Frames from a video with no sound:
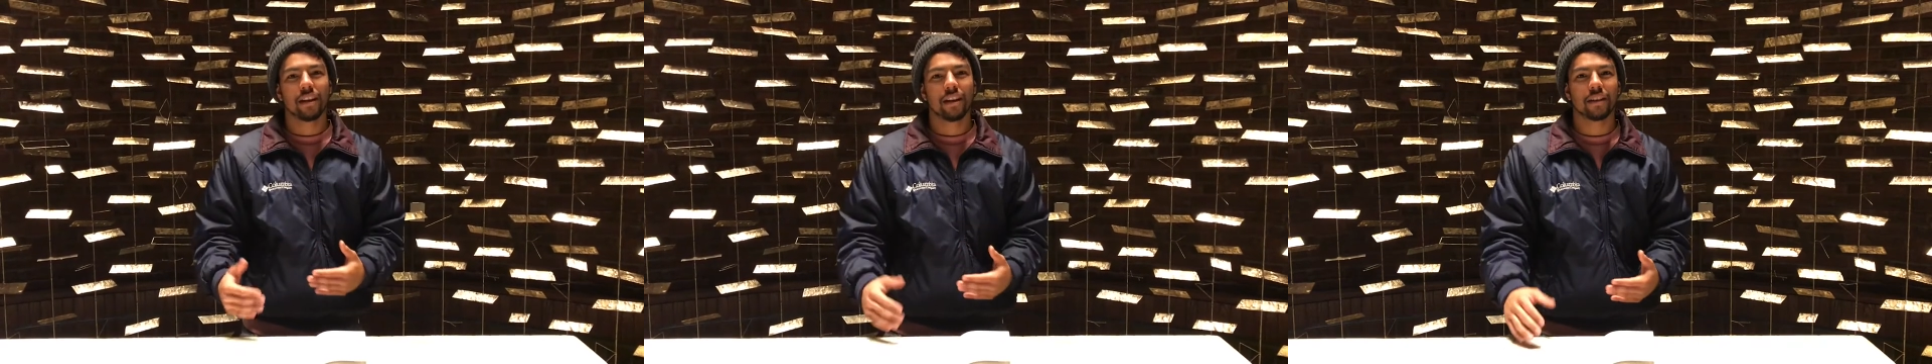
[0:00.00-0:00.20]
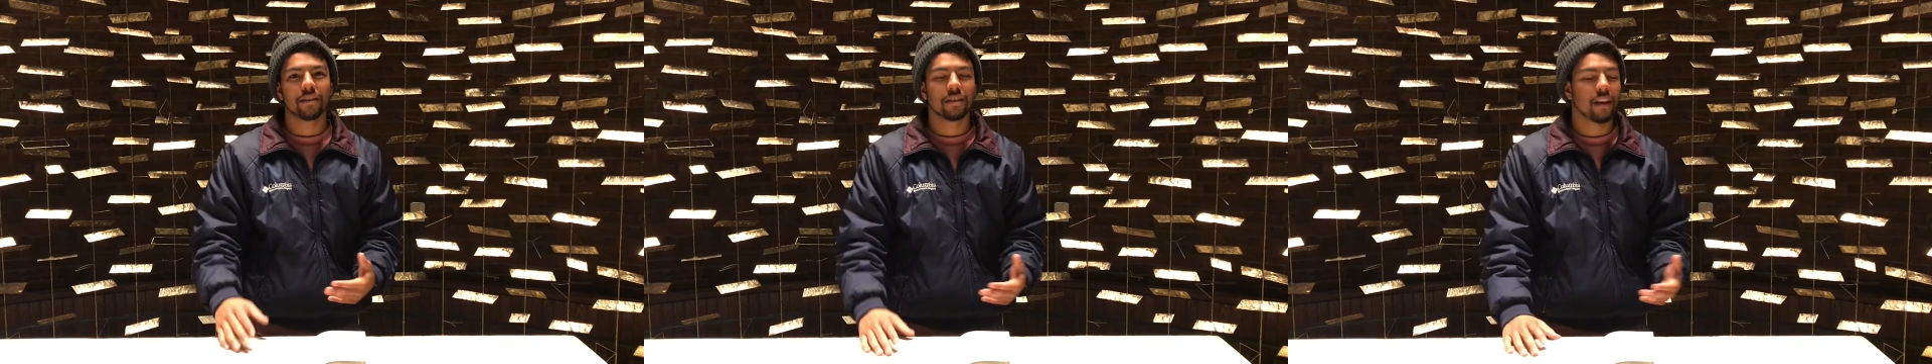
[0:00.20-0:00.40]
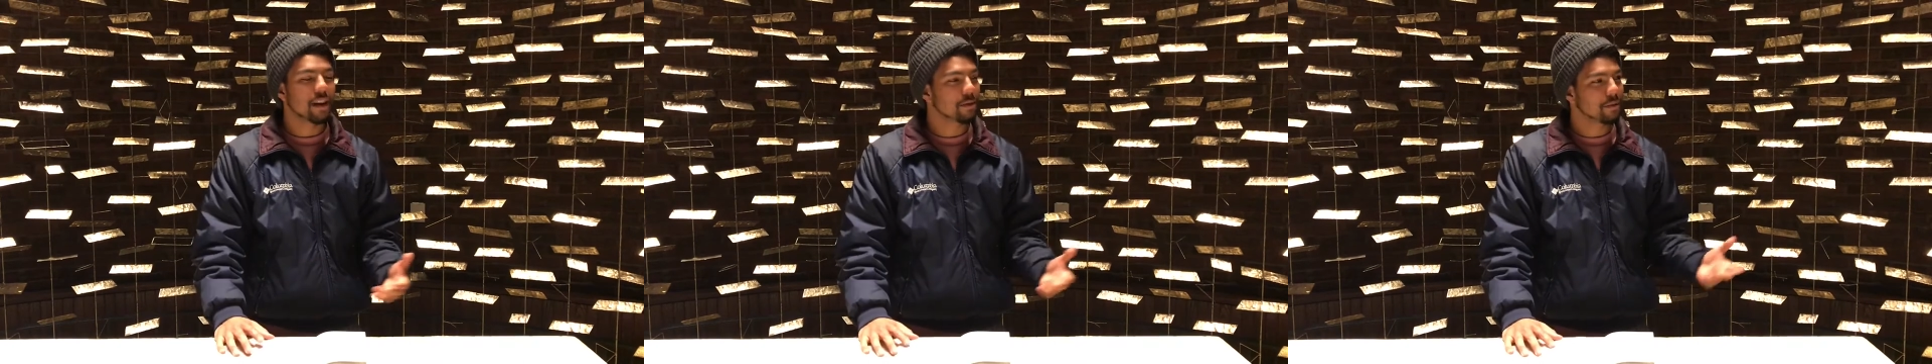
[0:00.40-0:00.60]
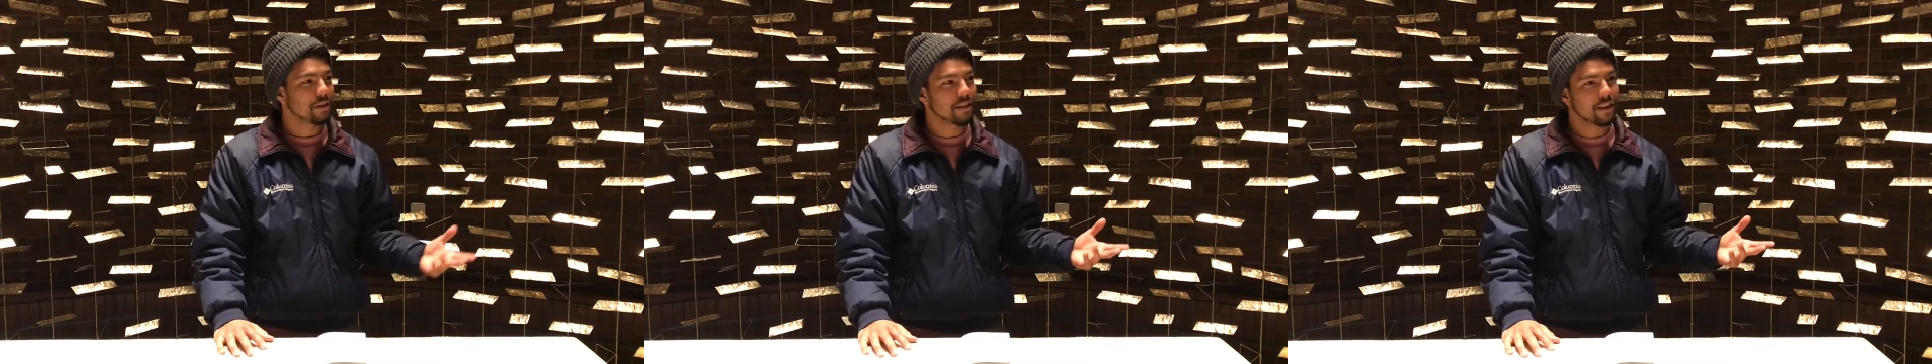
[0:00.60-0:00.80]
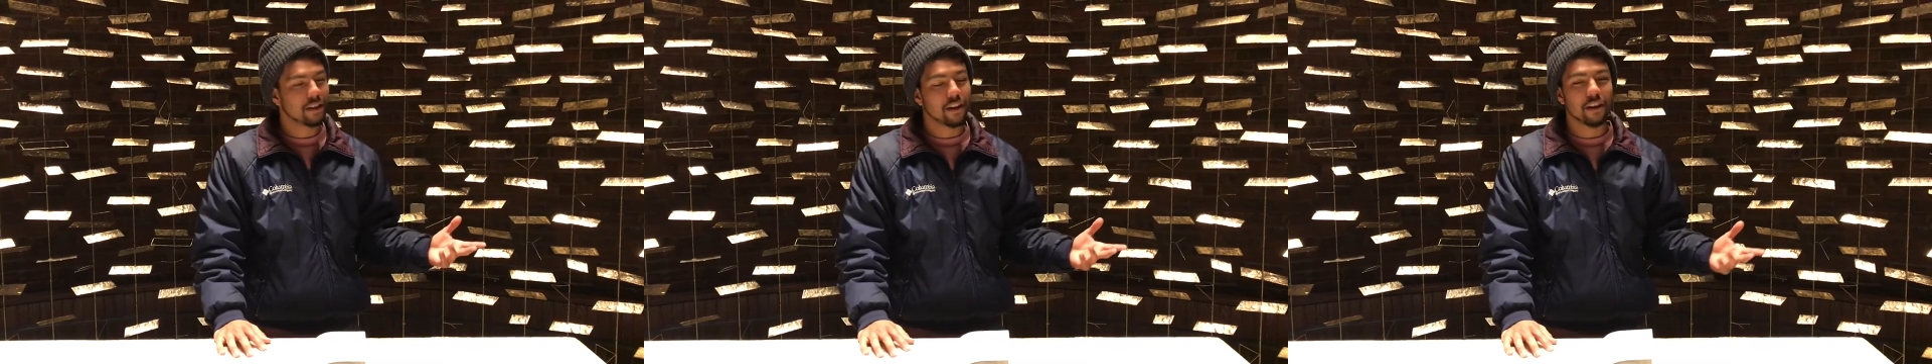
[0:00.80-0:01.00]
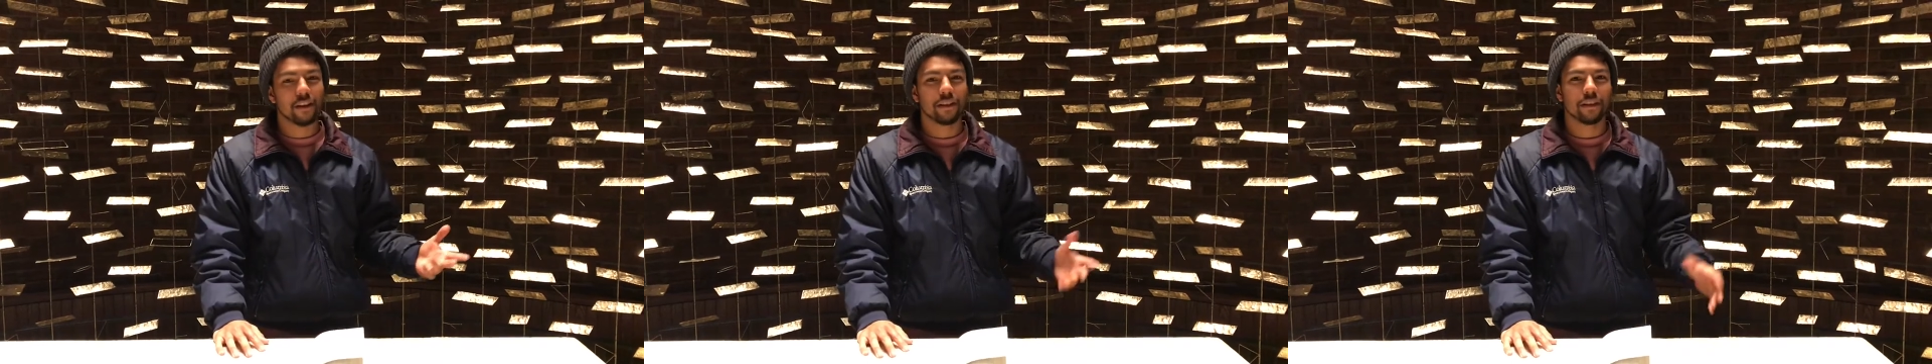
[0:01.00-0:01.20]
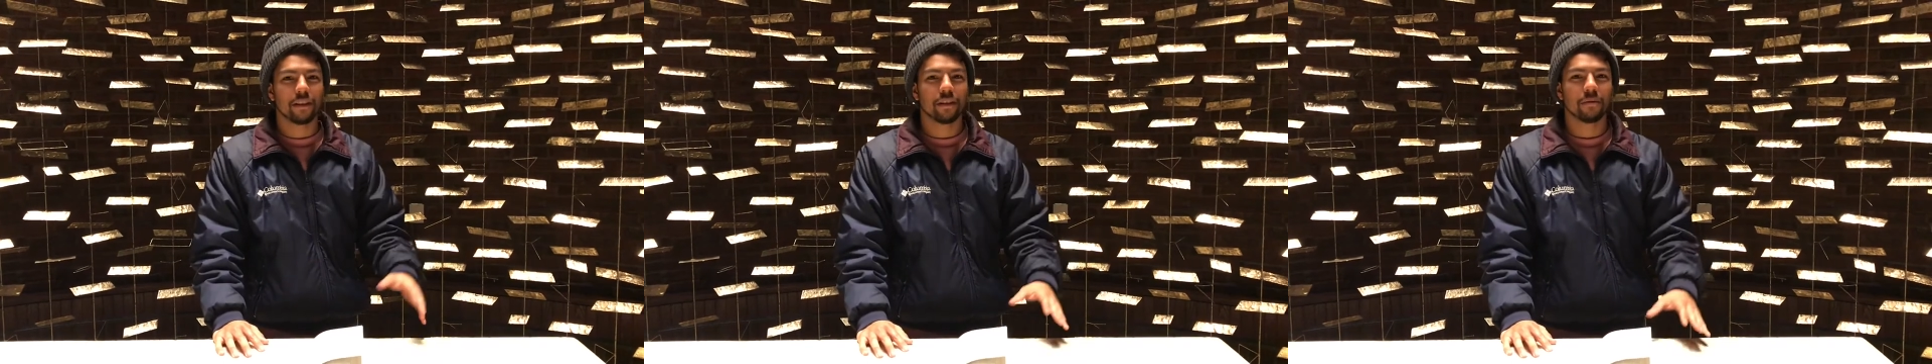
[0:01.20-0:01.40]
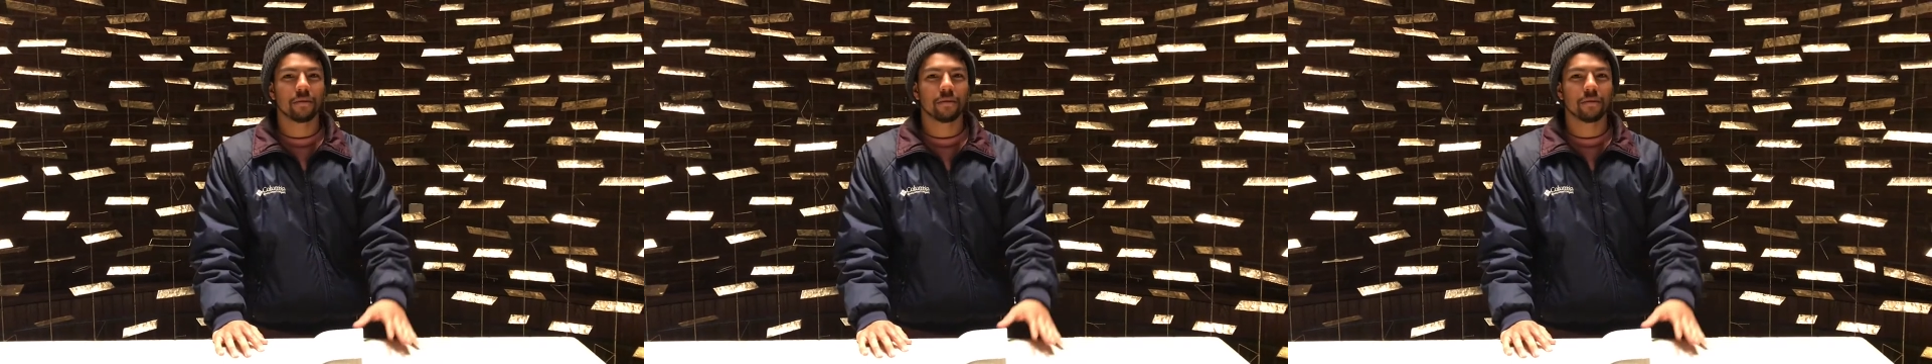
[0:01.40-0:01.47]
And so as we've seen earlier,